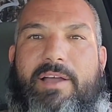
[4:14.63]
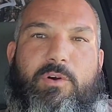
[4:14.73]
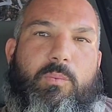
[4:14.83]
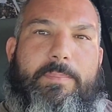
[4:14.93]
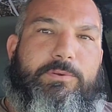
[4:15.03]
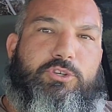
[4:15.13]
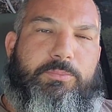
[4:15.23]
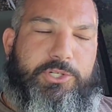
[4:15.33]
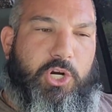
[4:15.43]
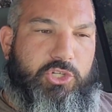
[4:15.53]
a Whipple
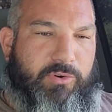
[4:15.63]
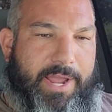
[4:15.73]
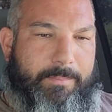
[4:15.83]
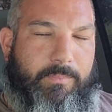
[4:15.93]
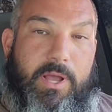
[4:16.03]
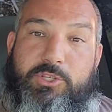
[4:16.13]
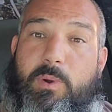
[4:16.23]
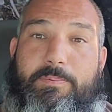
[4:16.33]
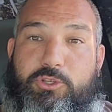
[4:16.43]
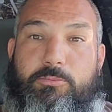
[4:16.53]
supercharged Ram. It's
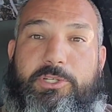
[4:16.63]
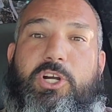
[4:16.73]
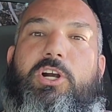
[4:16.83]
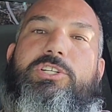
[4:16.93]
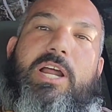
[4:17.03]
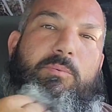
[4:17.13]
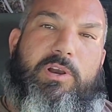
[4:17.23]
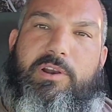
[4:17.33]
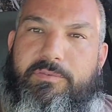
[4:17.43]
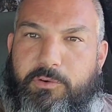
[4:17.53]
Whipple supercharged, and I
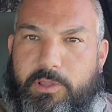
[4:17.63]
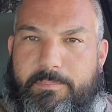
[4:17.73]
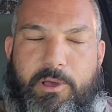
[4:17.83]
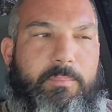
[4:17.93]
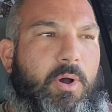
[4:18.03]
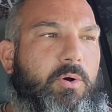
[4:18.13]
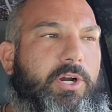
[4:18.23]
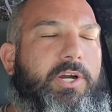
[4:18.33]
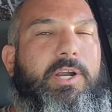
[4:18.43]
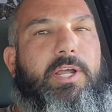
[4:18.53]
wanted a fully built
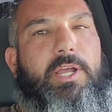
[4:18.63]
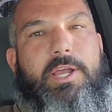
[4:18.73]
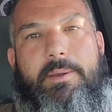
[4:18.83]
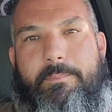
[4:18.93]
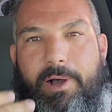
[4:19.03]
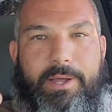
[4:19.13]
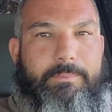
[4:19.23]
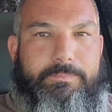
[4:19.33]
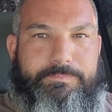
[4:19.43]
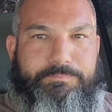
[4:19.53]
motor. But
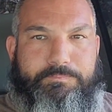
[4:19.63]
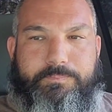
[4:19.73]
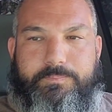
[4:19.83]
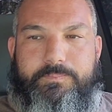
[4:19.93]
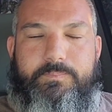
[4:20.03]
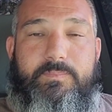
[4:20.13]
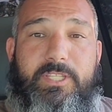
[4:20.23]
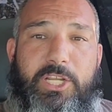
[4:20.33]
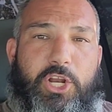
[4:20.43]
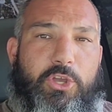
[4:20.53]

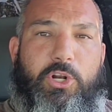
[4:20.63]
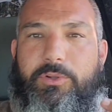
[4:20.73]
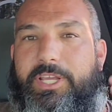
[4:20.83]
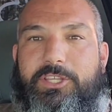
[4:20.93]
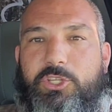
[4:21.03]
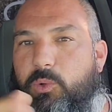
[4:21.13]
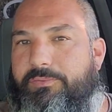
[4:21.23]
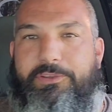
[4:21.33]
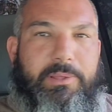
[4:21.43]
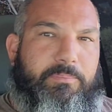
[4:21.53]
you don't need to do a
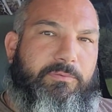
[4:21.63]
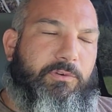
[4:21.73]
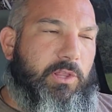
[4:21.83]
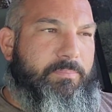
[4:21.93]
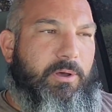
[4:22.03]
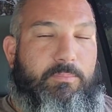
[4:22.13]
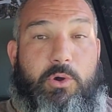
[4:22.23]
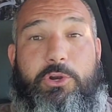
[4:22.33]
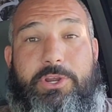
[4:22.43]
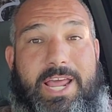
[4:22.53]
fully built
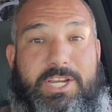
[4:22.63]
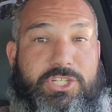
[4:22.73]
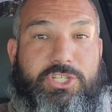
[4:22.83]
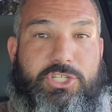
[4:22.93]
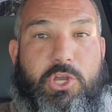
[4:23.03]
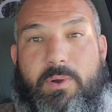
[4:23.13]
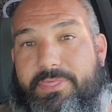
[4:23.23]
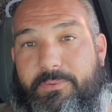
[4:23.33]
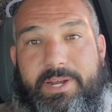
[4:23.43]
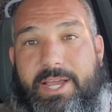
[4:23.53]
motor. You can actually just do a
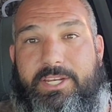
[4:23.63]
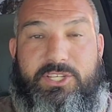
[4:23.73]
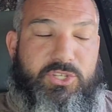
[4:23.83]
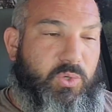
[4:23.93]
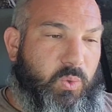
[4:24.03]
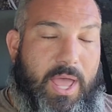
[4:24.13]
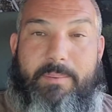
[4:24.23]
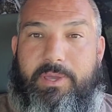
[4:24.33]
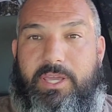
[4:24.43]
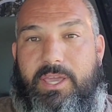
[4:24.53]
392
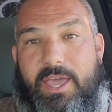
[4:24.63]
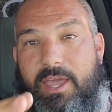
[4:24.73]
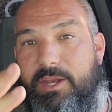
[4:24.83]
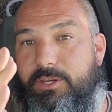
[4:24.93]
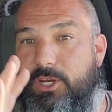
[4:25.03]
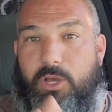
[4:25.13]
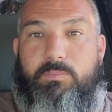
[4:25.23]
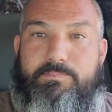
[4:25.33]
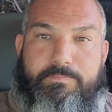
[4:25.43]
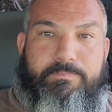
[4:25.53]
Hemi and
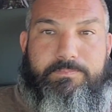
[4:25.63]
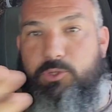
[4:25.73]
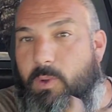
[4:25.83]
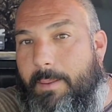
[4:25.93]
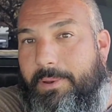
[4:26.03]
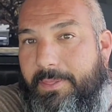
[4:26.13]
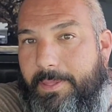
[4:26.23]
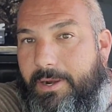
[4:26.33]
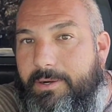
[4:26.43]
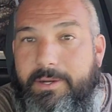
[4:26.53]
swap it in
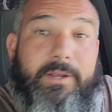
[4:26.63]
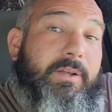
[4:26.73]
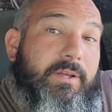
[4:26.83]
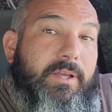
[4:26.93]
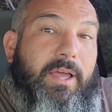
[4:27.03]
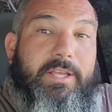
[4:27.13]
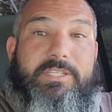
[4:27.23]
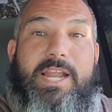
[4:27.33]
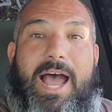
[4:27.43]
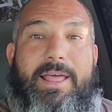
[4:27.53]
there.
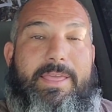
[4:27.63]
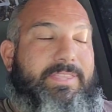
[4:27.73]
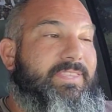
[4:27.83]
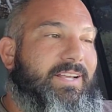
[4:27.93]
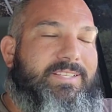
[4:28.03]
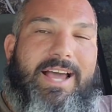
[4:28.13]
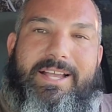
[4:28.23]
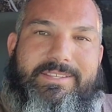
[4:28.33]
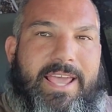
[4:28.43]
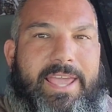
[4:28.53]
It does
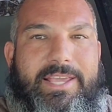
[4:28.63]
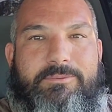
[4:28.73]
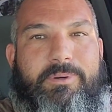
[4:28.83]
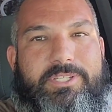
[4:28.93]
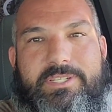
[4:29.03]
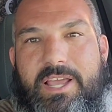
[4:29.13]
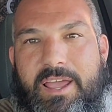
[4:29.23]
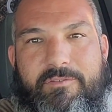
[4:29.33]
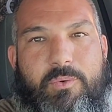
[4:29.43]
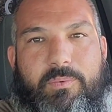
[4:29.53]
not take as much as
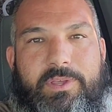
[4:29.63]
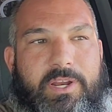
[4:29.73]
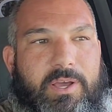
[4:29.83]
everyone